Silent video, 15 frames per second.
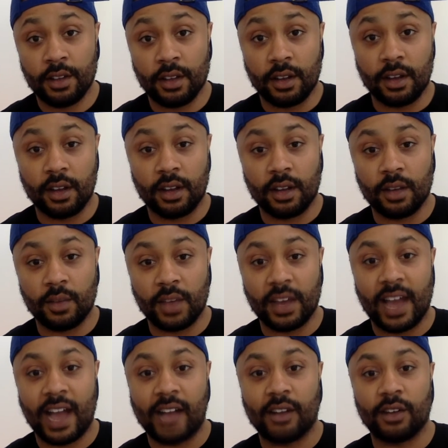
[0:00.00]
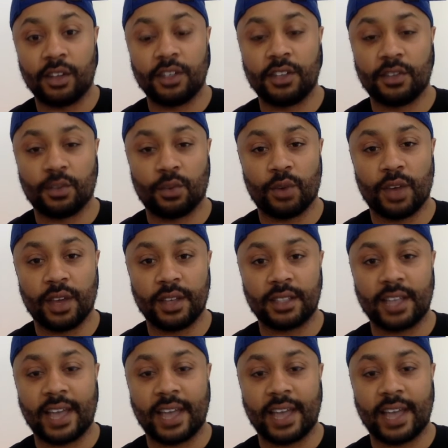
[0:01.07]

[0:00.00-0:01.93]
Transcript: and how, in different ways,